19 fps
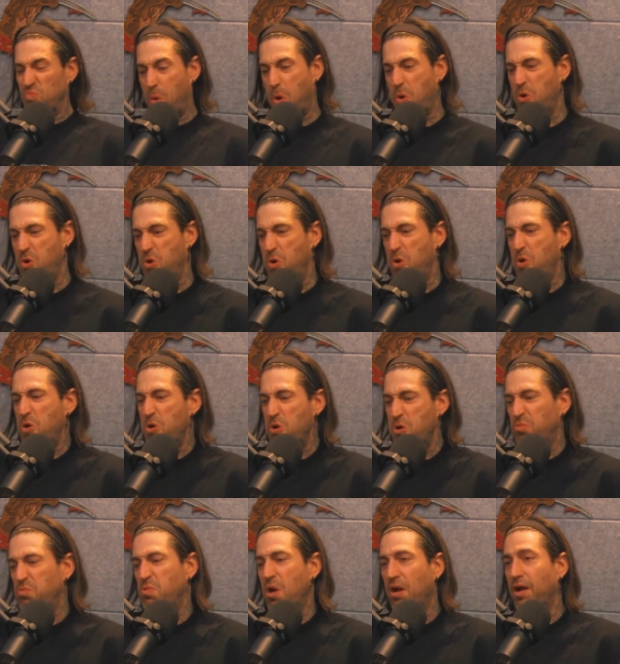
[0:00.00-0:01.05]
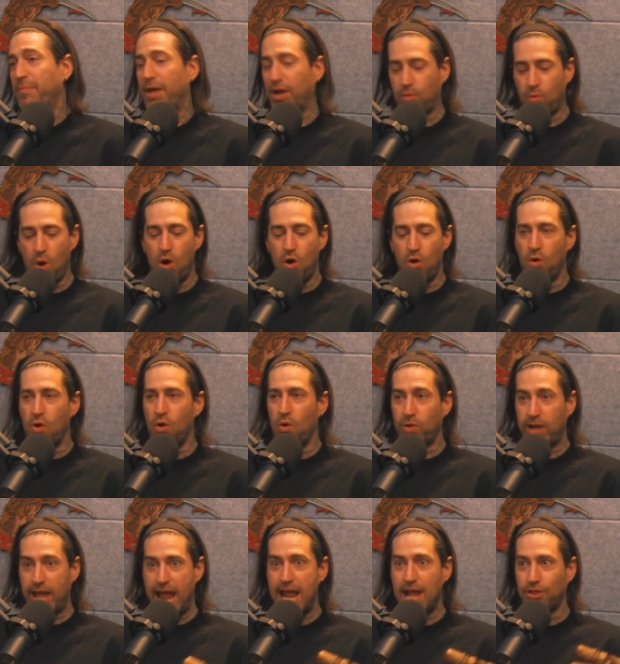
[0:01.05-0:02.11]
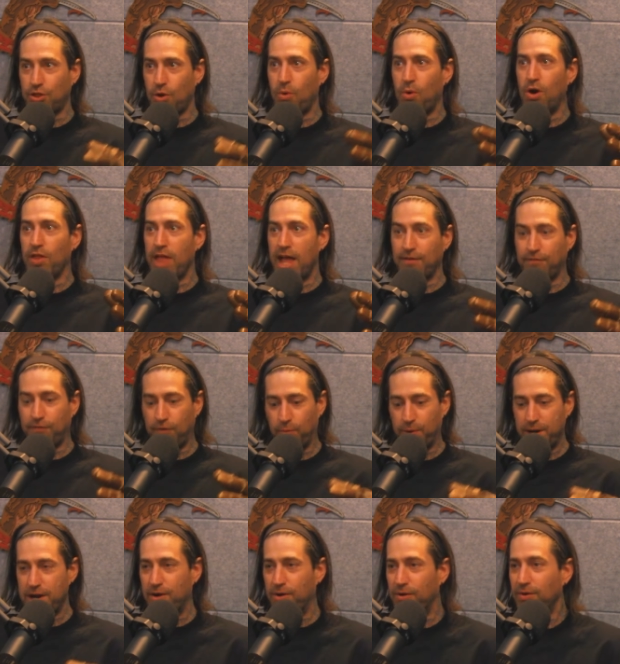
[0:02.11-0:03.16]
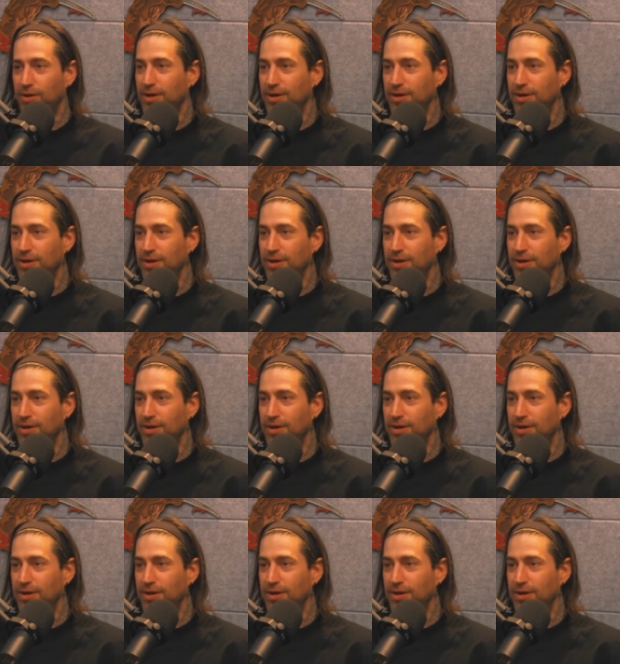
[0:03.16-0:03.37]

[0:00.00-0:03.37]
and I'm like, whoa, okay, Thor, like for real.